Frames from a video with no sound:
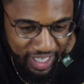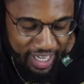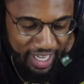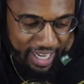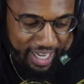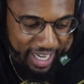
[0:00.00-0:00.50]

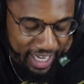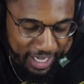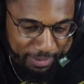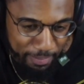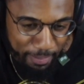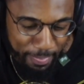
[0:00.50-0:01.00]

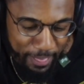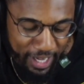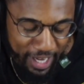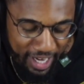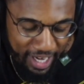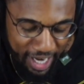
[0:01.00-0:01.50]
um
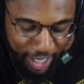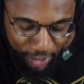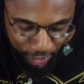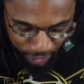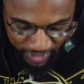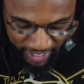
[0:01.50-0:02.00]
are
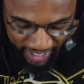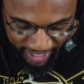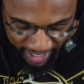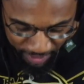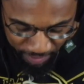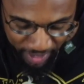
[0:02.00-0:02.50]
doing
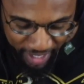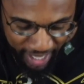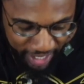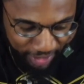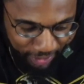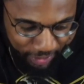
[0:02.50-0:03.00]
in
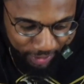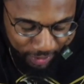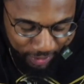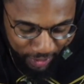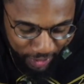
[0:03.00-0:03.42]
regards to,